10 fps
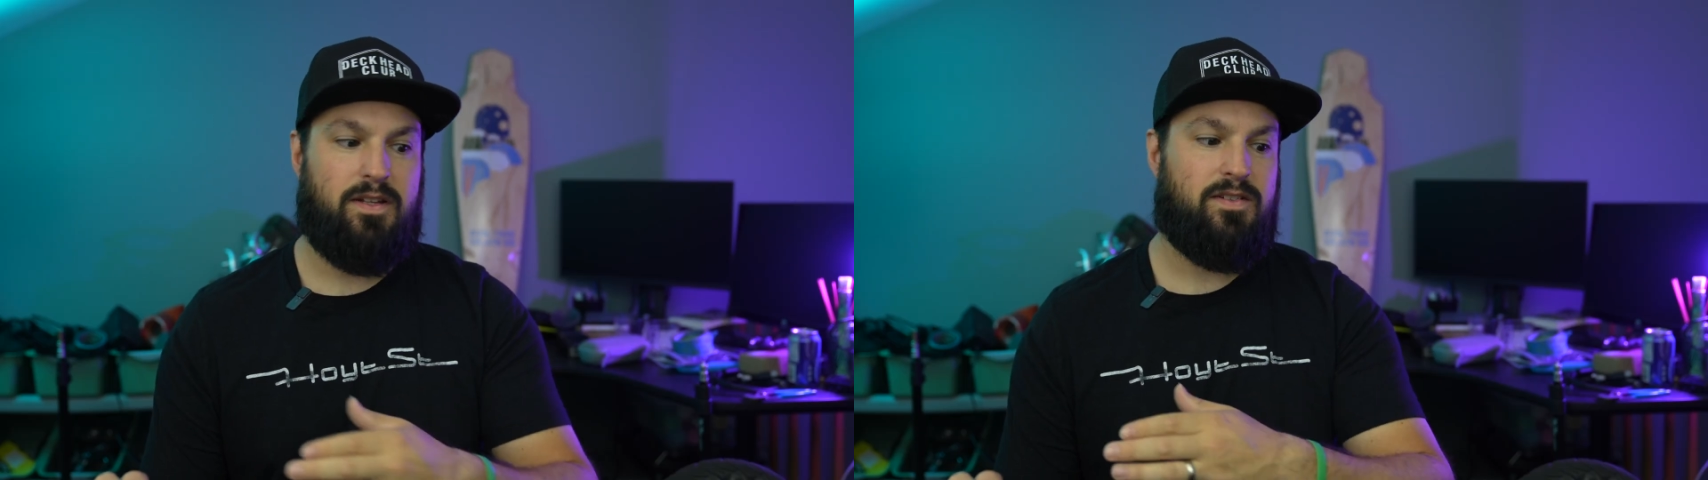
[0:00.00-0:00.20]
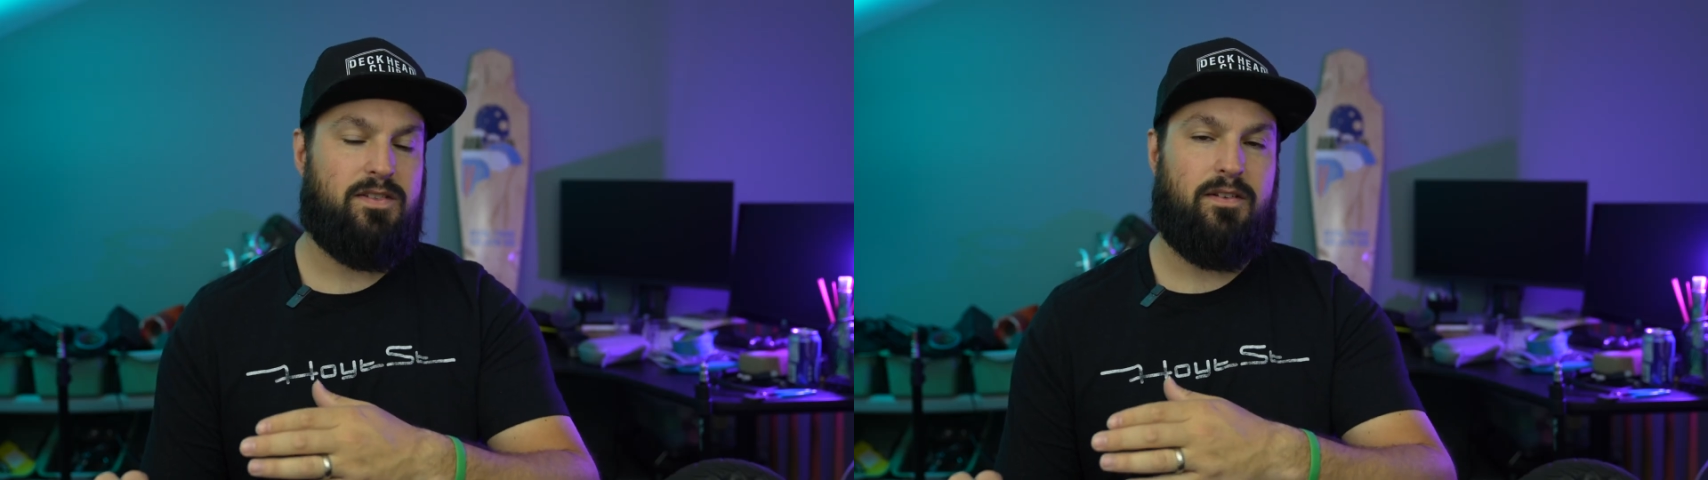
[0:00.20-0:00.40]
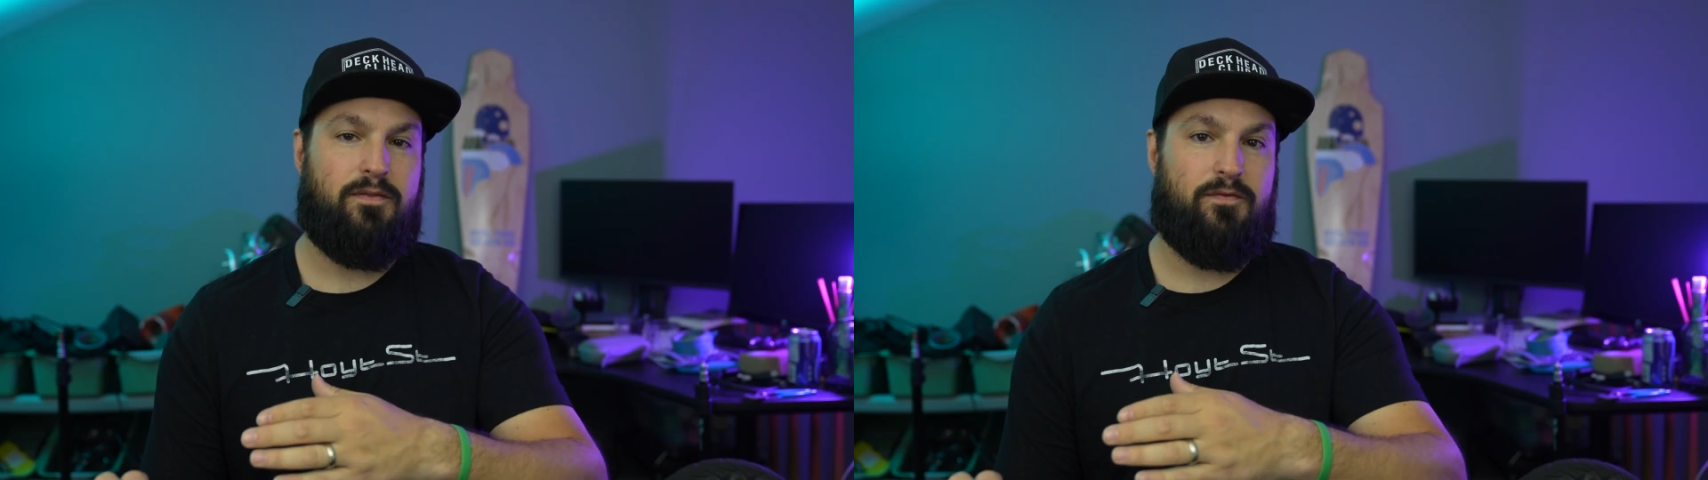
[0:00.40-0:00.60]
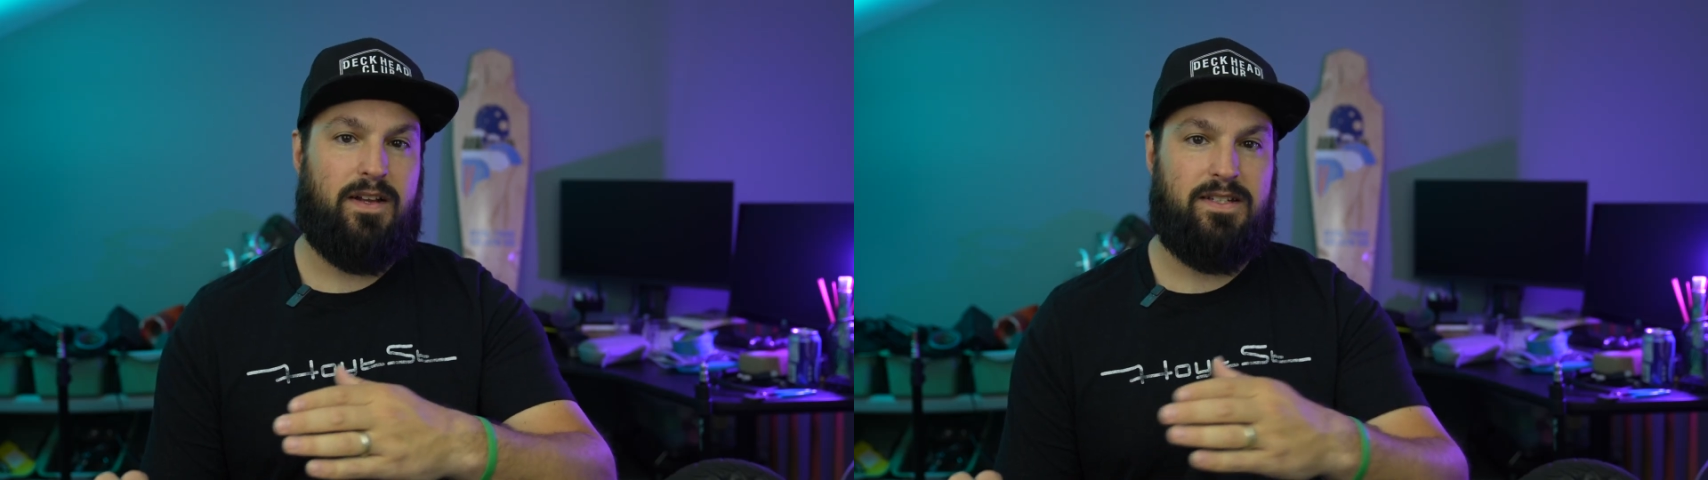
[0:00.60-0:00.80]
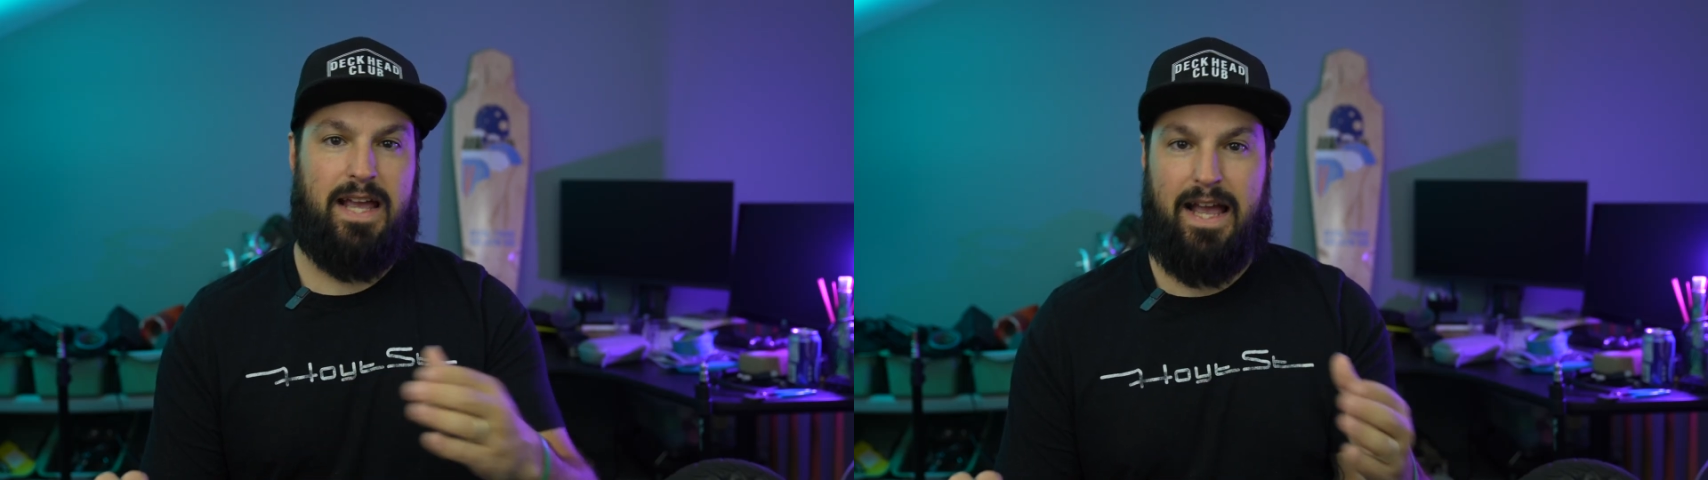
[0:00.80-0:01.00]
This is a
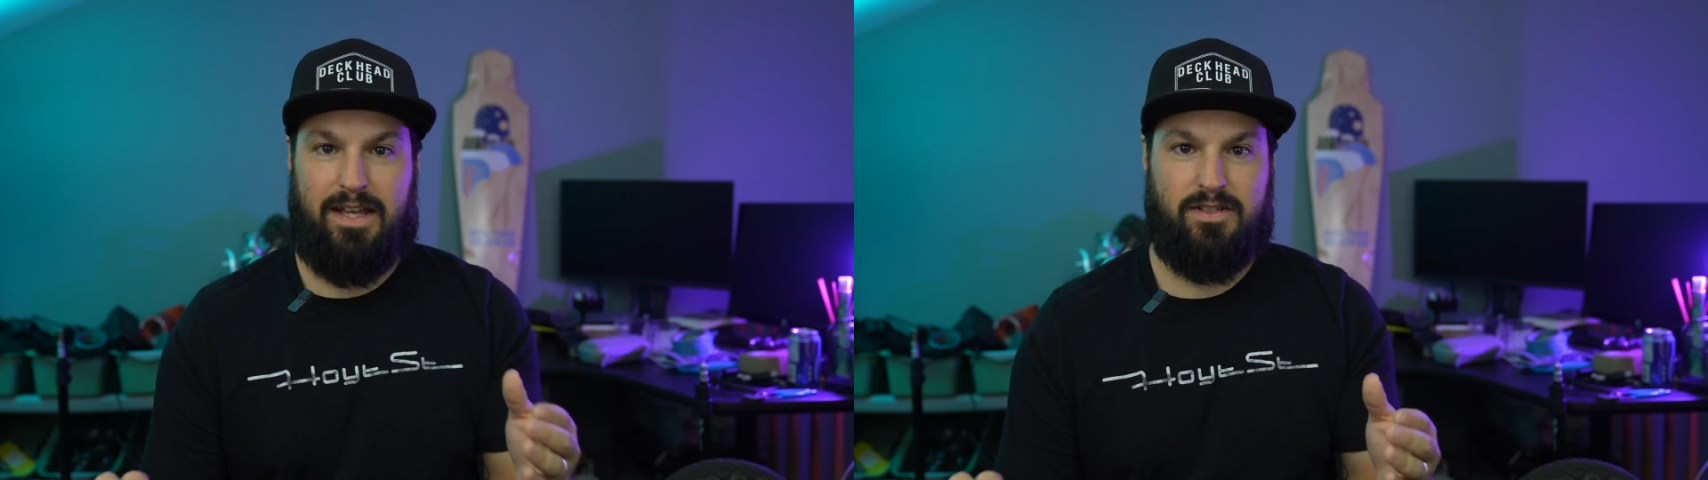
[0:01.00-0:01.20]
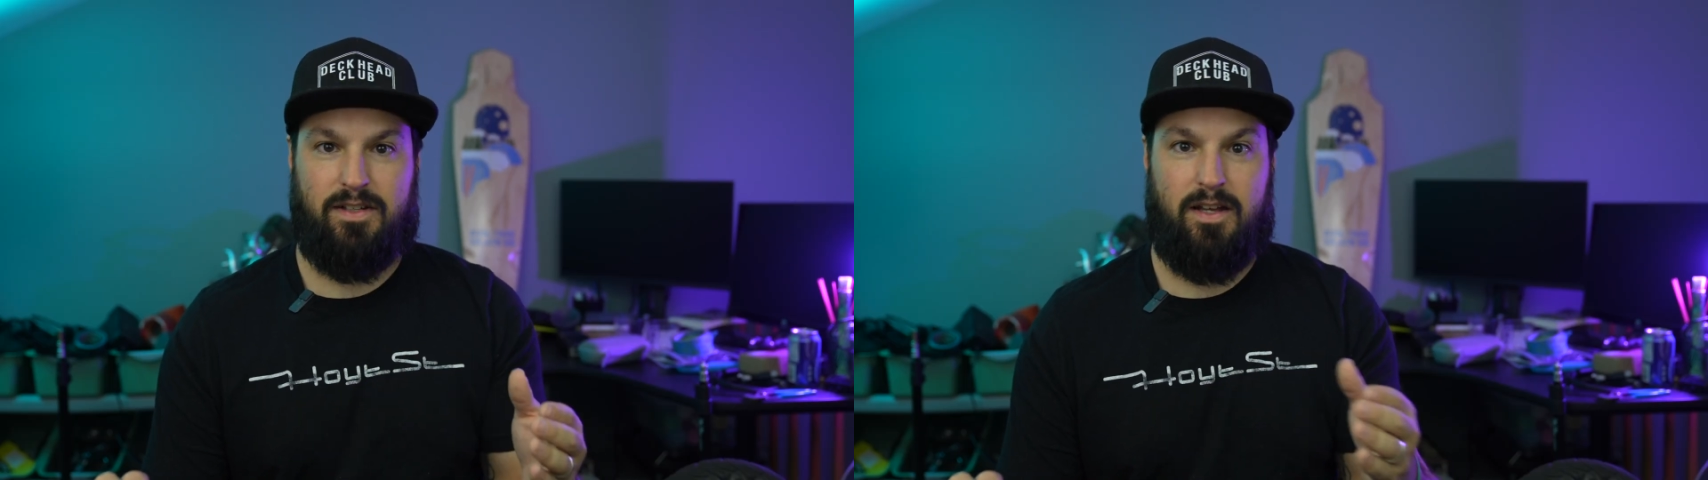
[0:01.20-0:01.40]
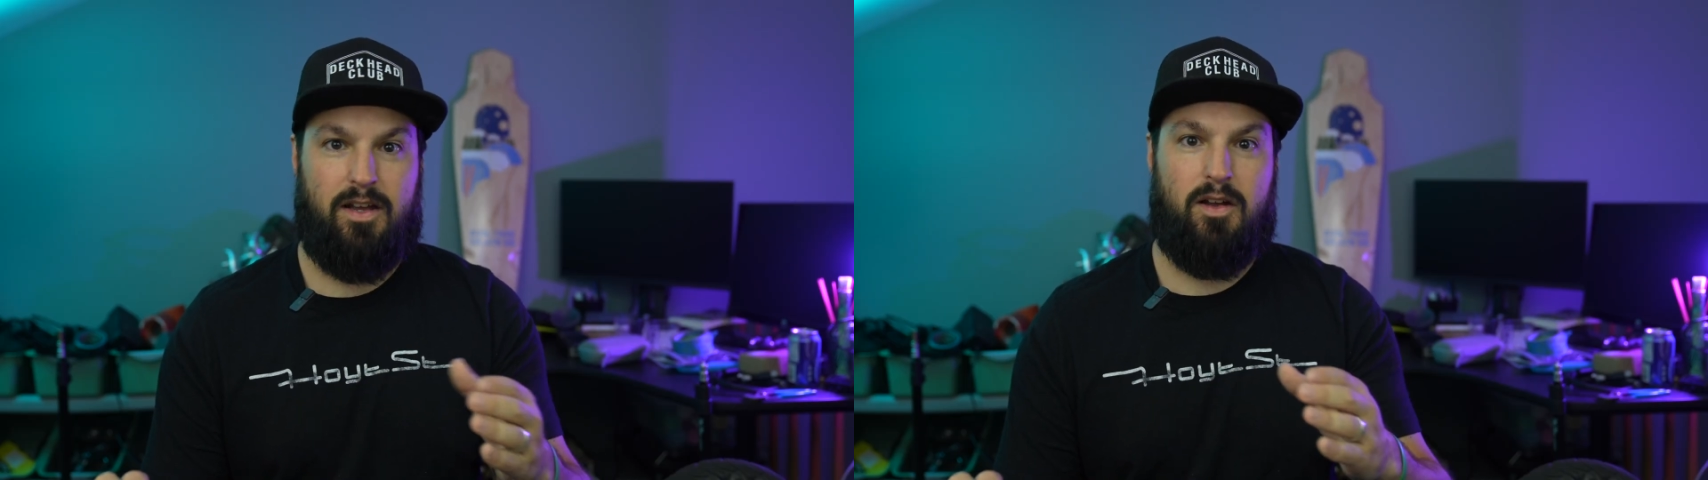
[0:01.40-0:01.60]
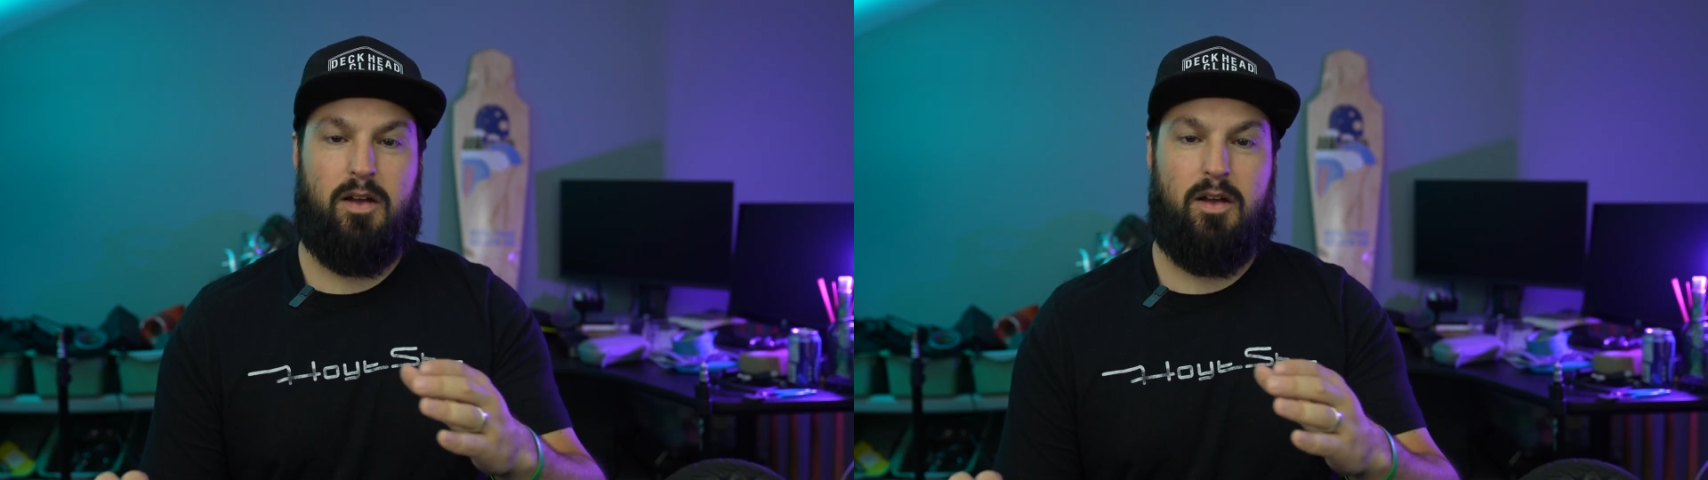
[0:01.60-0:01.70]
fantastic